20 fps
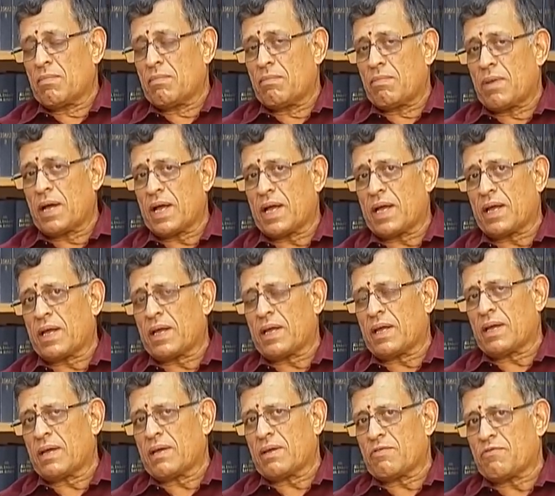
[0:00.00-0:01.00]
by
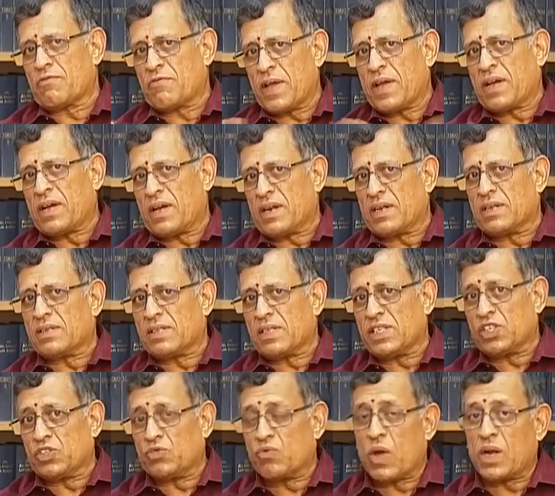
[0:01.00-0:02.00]
fake
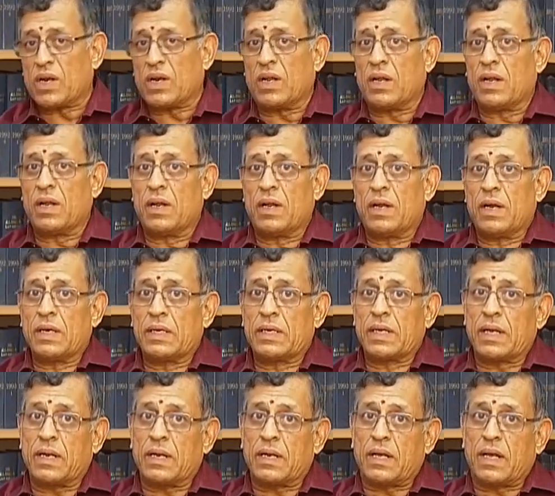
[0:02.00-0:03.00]
currency is one,
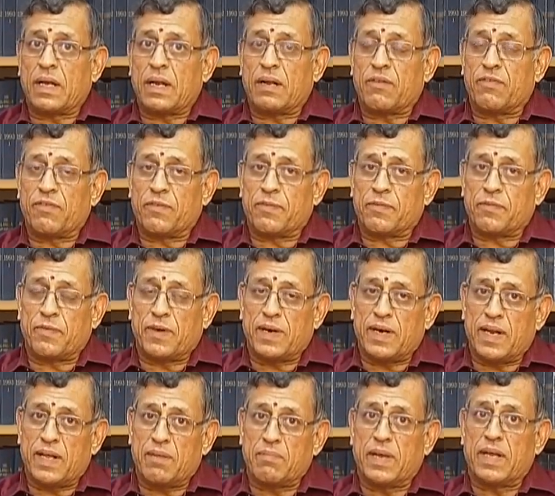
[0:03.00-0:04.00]

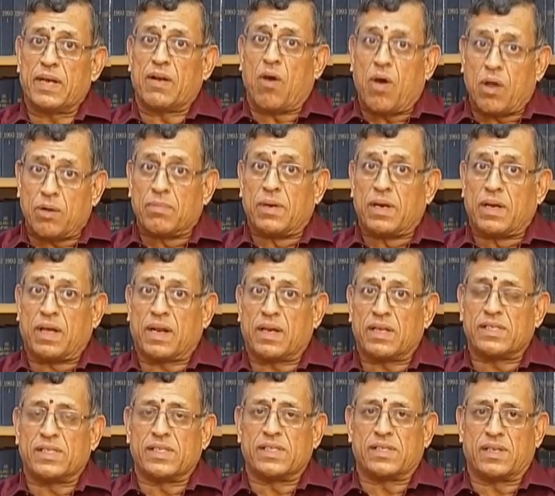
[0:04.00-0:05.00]
funding by normal
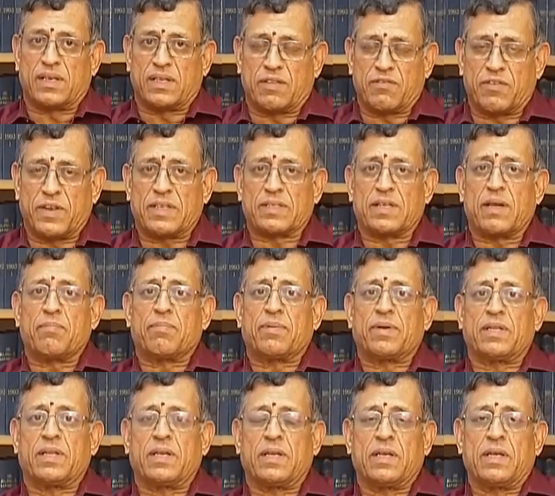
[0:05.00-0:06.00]
currency is another. For
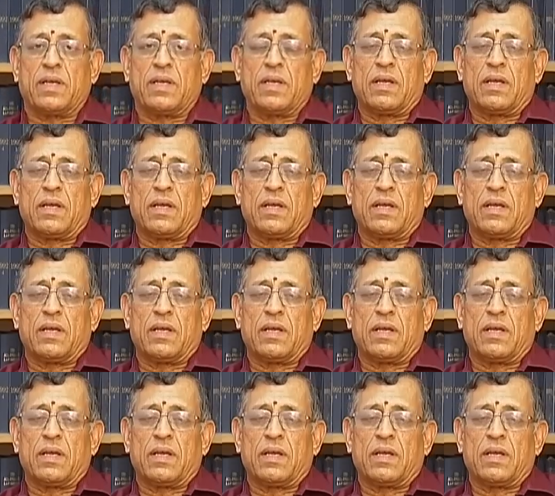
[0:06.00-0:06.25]
example, the